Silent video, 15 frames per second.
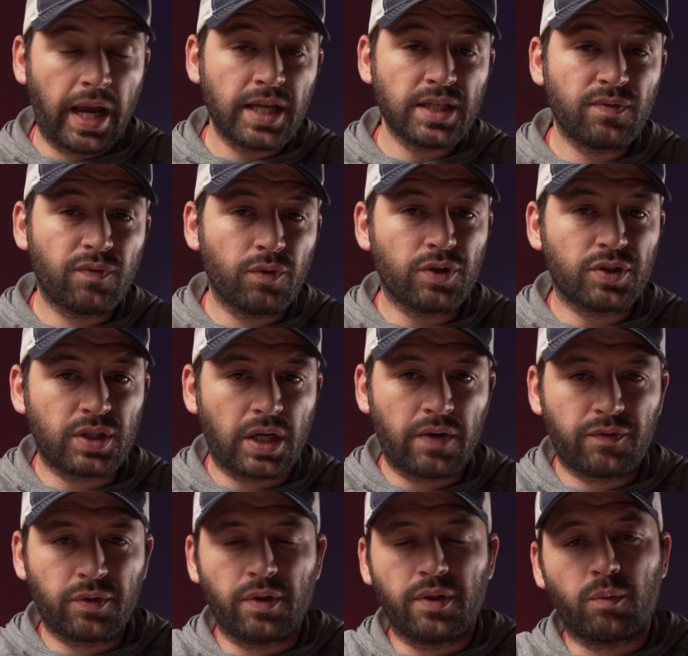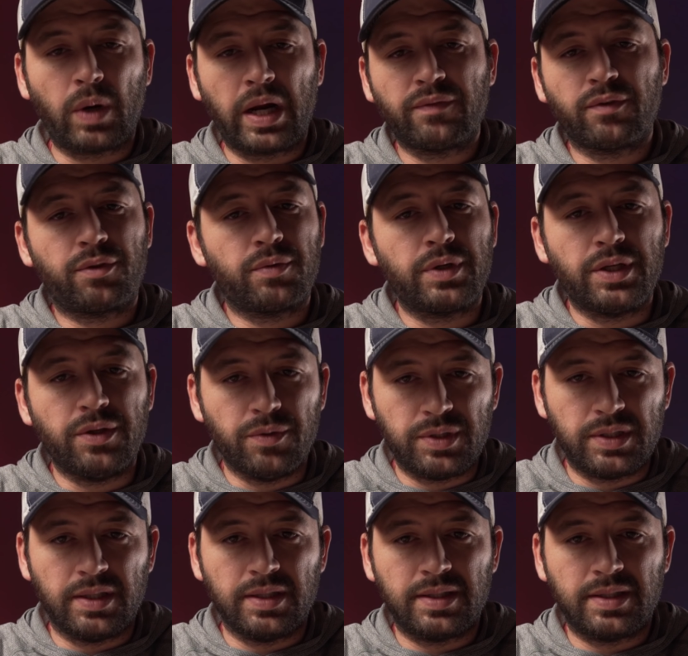As for the software, the Rival 3 uses the